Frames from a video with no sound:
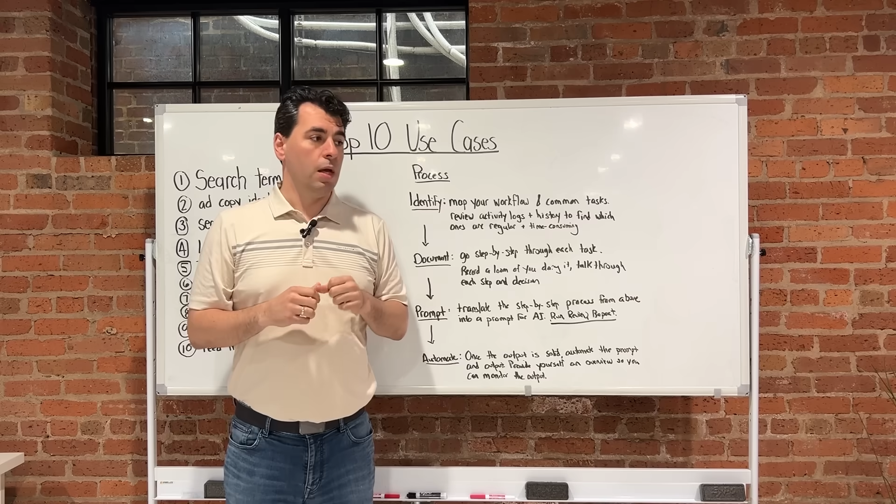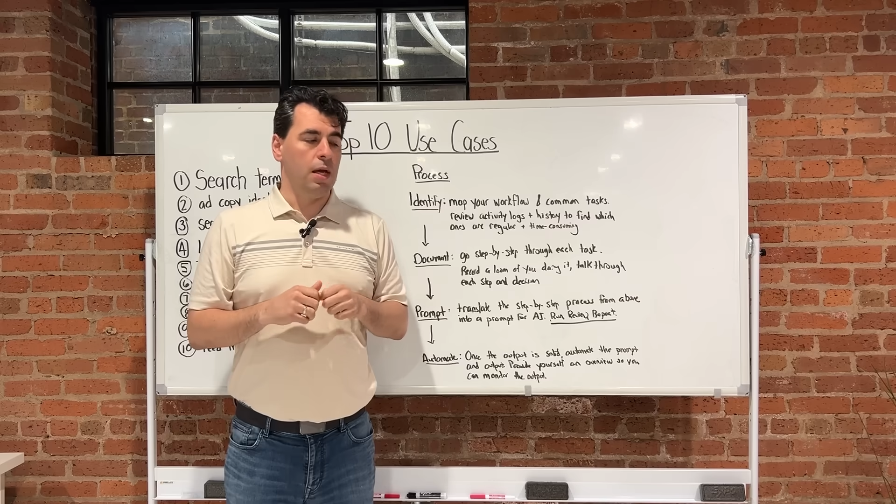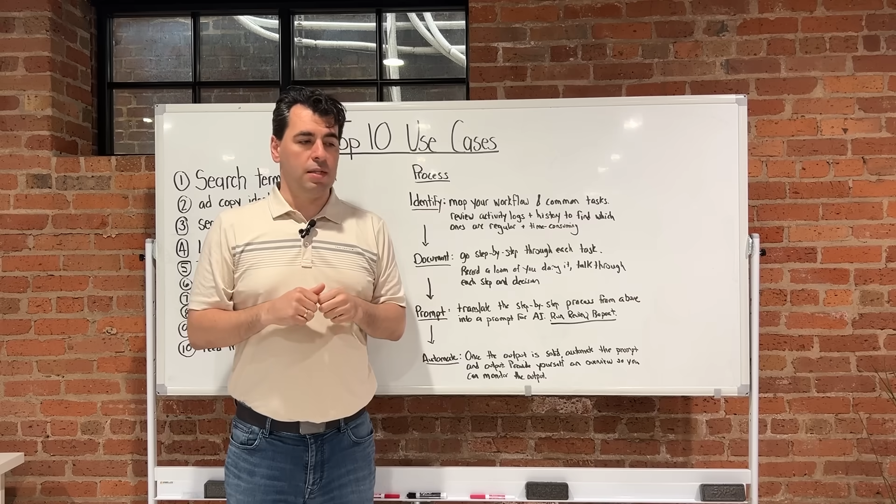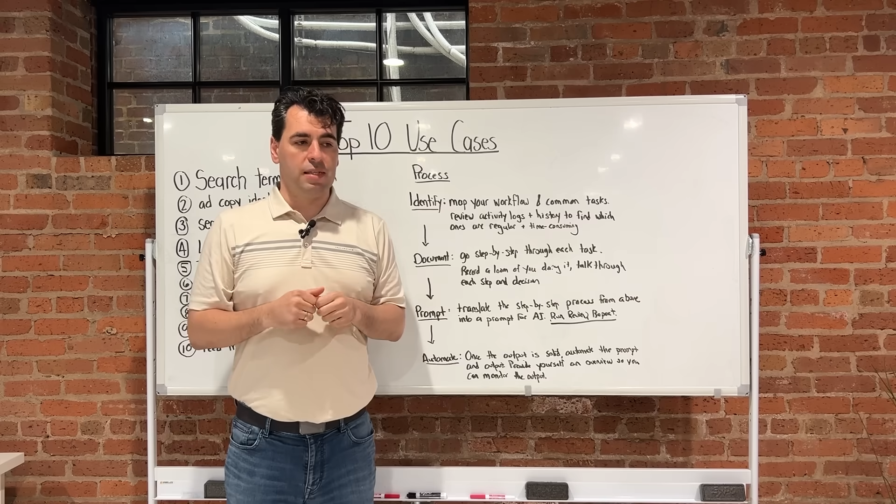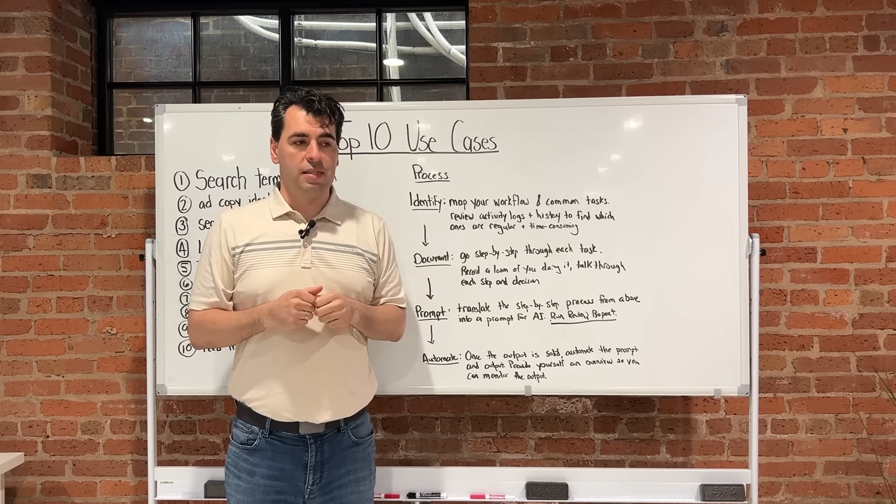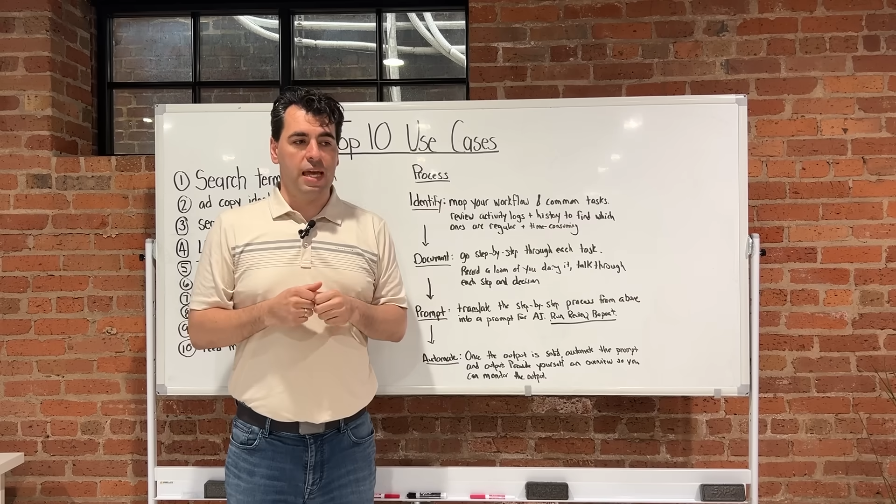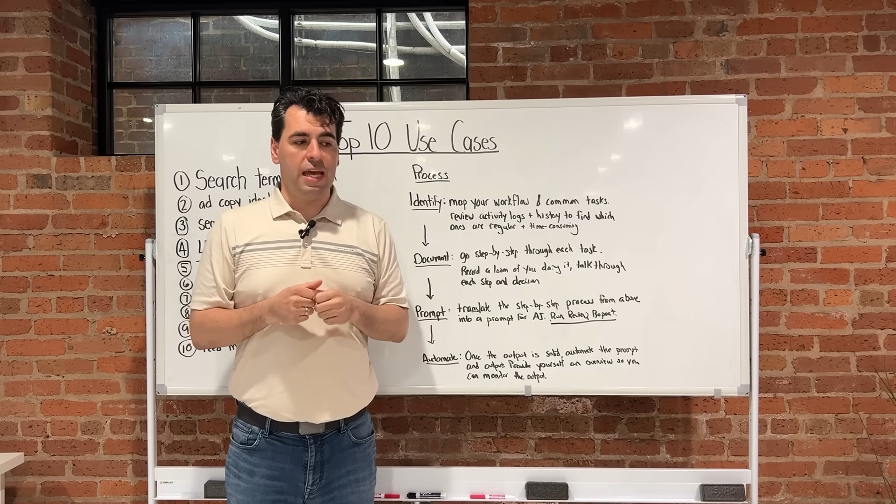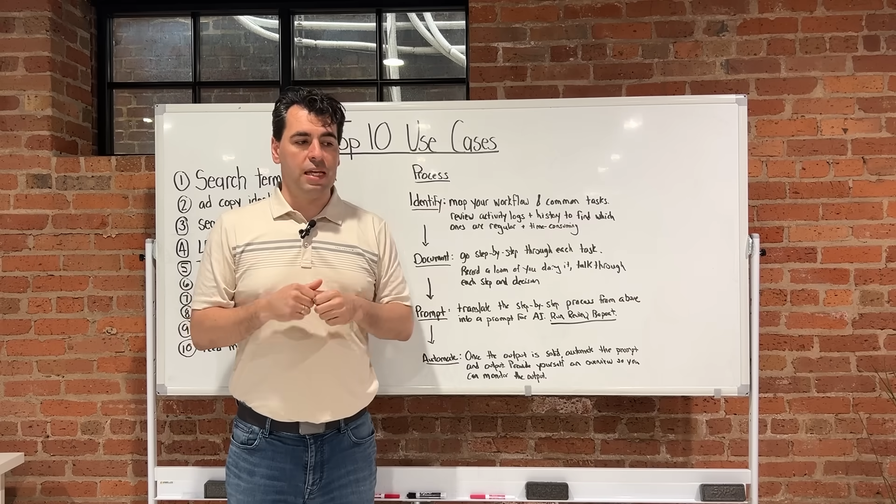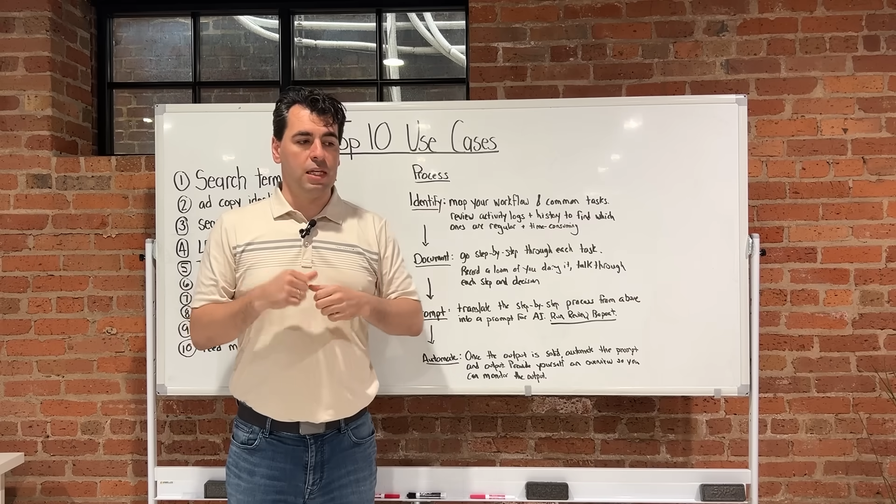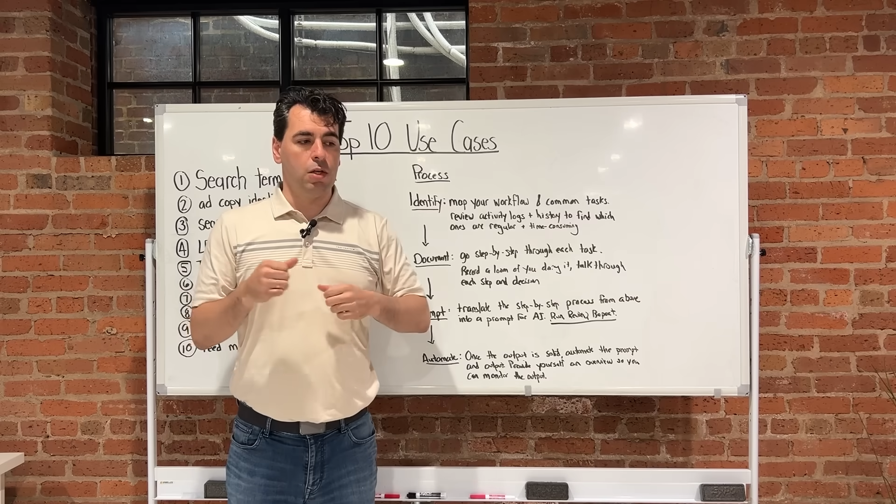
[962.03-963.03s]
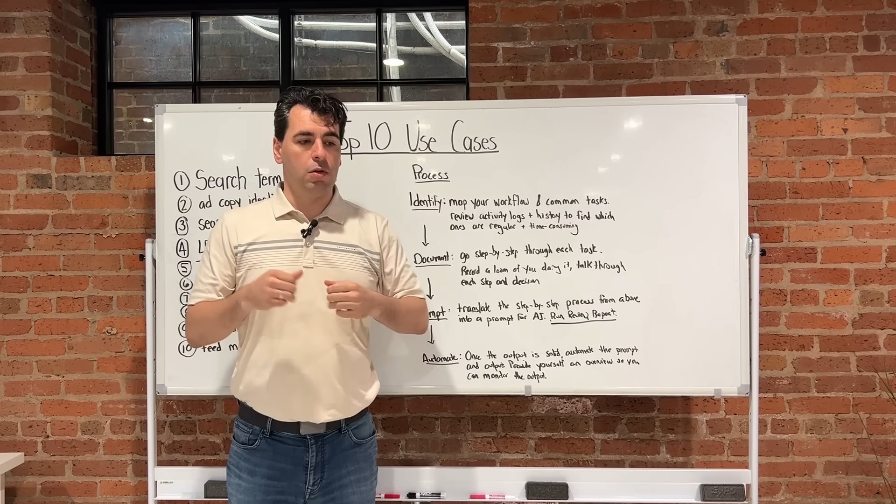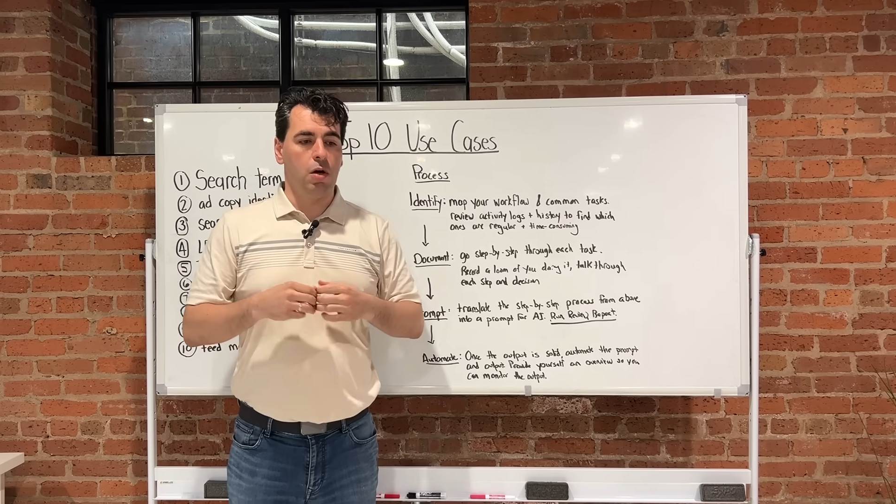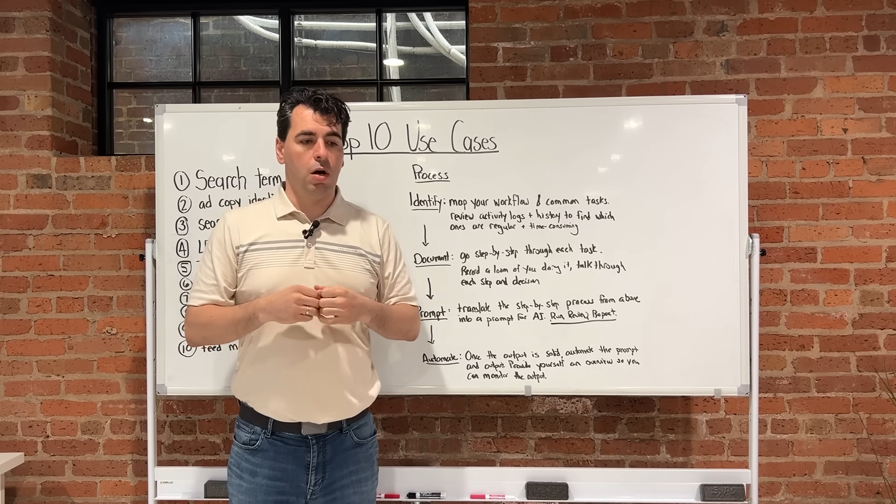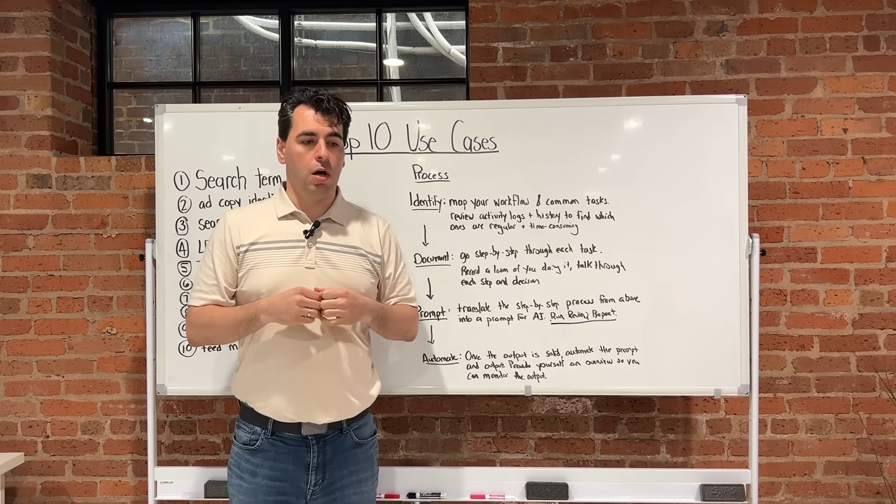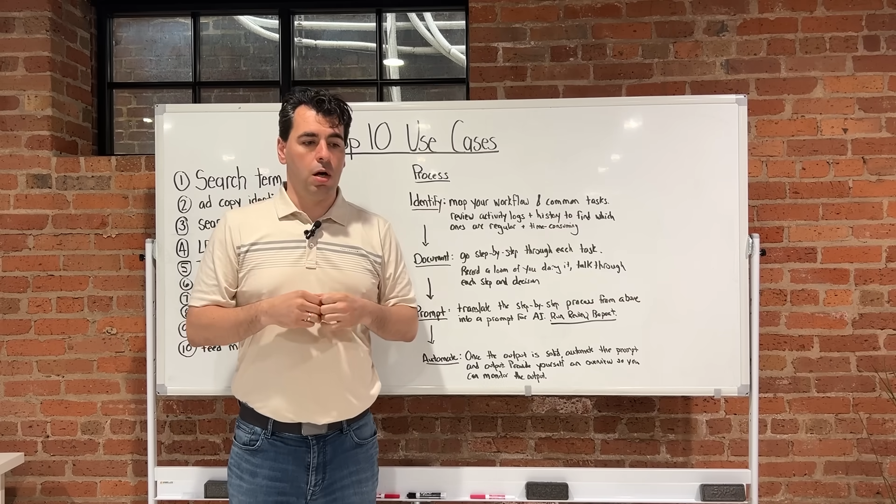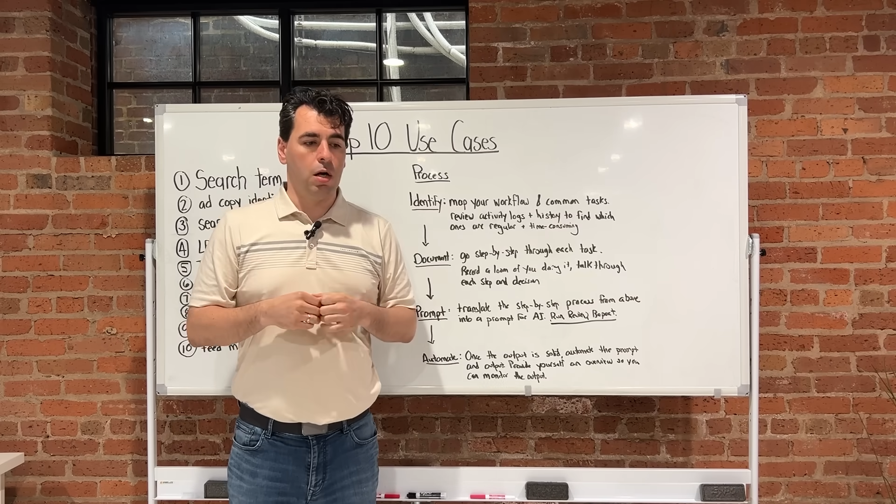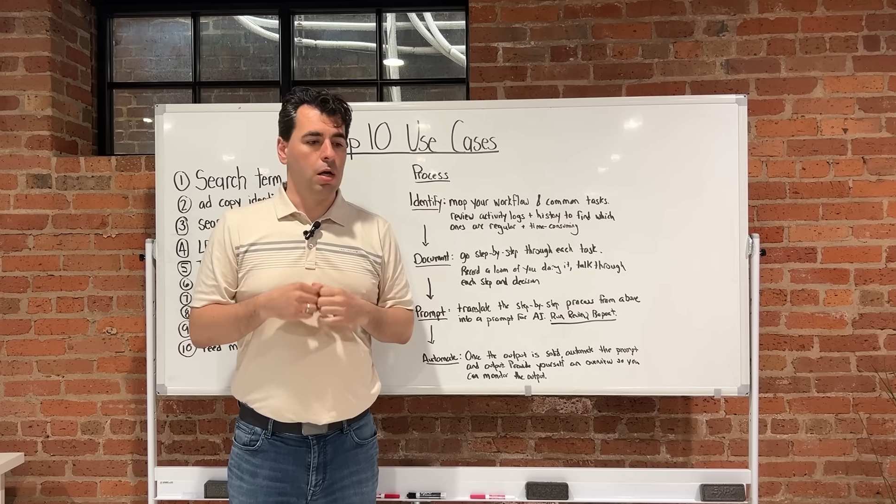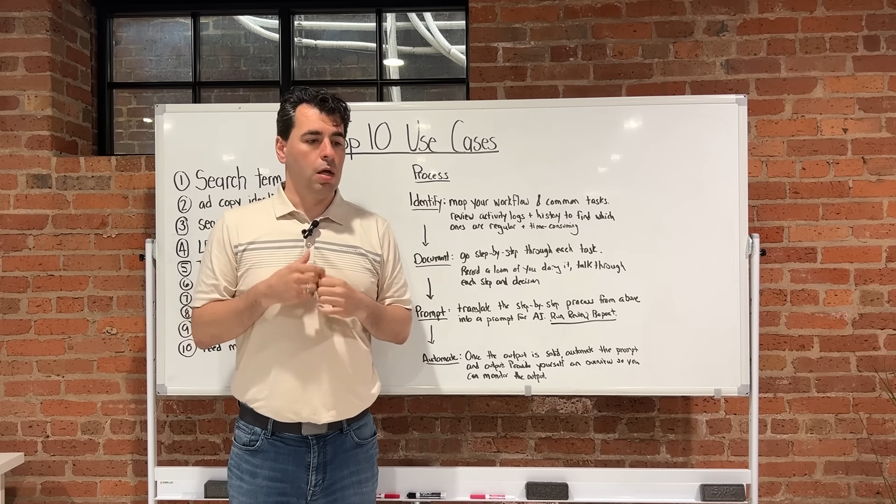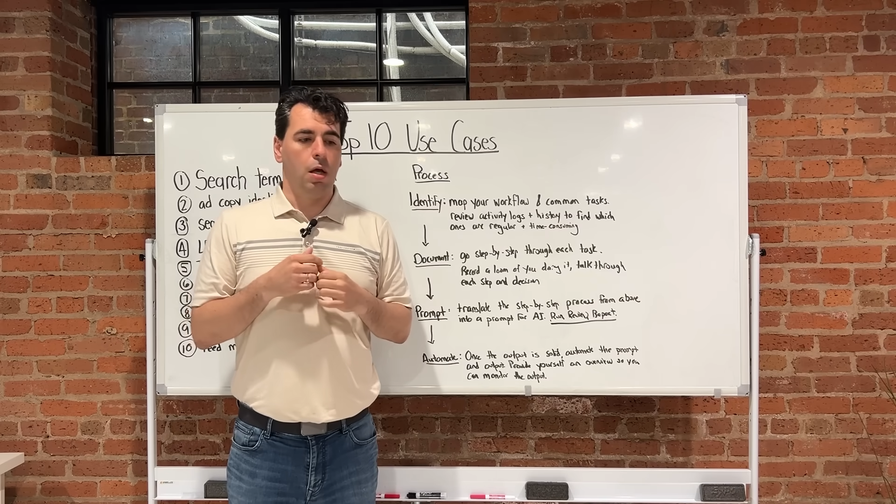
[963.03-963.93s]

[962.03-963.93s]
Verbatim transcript: It says, hey, here are